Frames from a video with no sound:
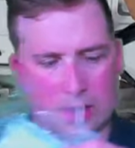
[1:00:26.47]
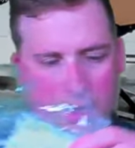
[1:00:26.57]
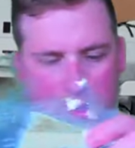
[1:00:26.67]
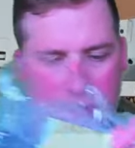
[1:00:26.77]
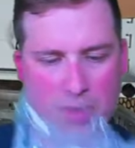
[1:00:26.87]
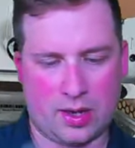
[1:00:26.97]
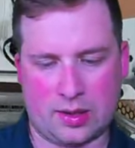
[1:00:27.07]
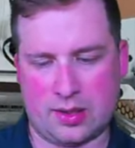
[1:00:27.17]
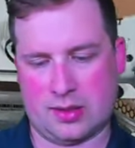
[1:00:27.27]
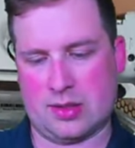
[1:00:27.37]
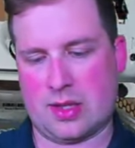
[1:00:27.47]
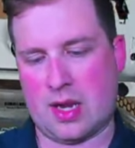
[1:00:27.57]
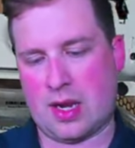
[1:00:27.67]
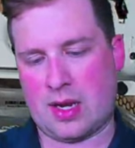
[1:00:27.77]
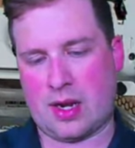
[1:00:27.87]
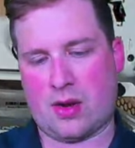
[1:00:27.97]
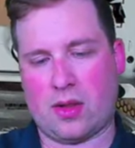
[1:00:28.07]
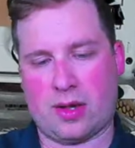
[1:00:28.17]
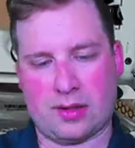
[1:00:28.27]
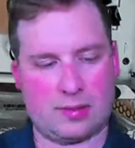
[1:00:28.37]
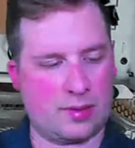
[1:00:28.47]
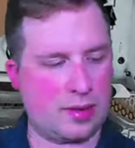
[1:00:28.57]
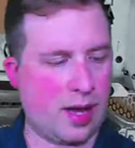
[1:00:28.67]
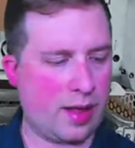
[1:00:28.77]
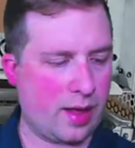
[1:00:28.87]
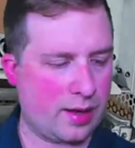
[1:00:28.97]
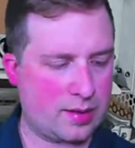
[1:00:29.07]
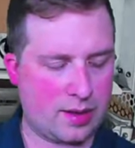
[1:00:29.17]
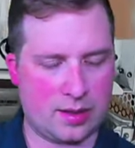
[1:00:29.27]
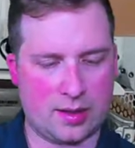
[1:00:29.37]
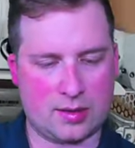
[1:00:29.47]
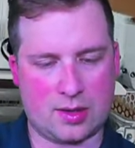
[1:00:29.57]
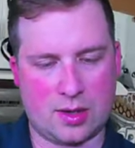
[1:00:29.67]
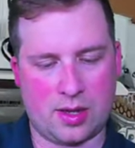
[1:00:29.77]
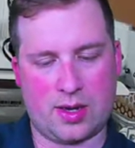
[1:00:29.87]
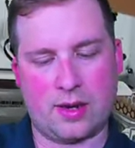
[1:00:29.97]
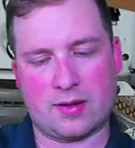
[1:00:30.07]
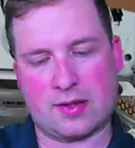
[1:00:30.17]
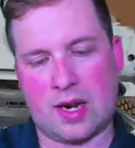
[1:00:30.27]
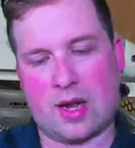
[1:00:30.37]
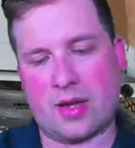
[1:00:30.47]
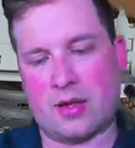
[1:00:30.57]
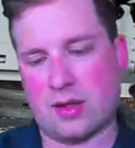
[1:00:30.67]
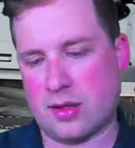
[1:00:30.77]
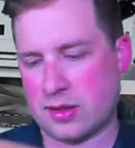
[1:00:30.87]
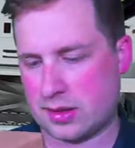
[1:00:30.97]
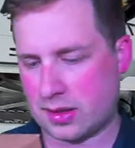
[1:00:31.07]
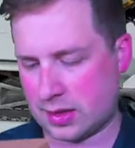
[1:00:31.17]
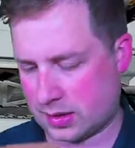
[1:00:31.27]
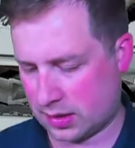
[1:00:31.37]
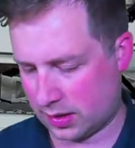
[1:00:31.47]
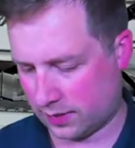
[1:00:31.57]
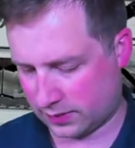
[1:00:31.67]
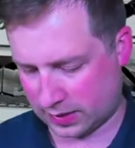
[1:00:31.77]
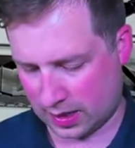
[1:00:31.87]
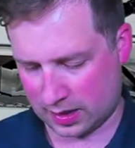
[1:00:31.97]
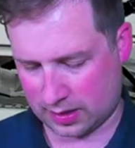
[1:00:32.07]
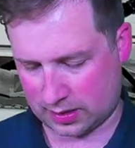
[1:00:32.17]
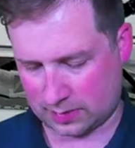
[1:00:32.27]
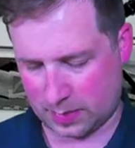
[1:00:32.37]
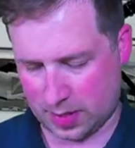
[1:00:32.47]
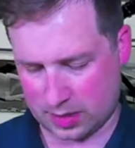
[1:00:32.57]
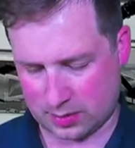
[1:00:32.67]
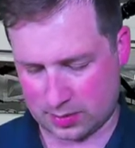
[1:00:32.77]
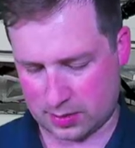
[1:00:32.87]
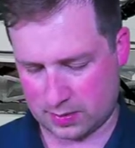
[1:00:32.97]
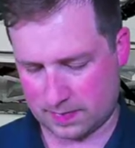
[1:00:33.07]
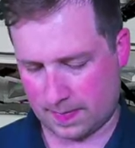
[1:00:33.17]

I don't like the aesthetic. I don't like something. I like like as clean a style, as clean of styling as possible.